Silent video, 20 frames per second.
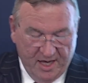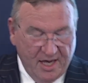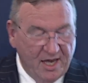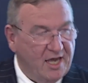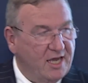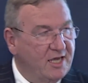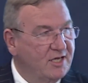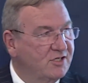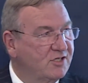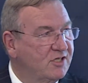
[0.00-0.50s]

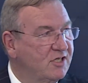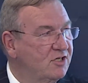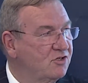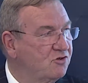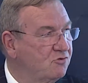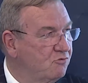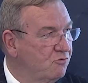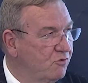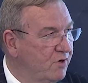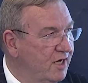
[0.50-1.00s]
Is this
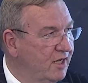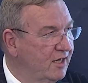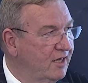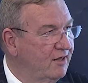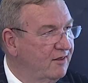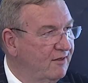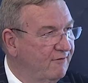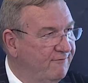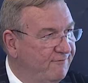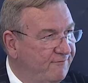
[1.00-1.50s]
really
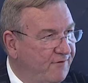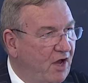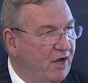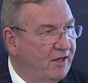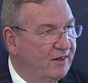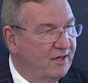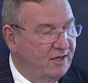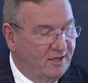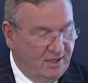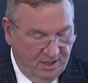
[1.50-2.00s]
the
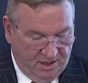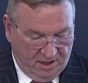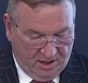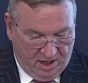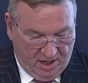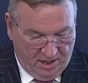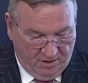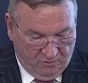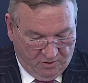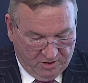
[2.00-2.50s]
fight that your
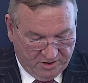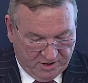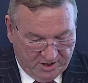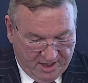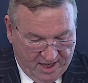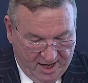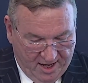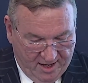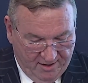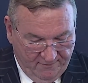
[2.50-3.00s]
client wants to
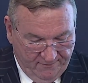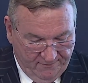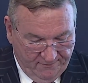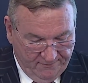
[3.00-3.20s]
have?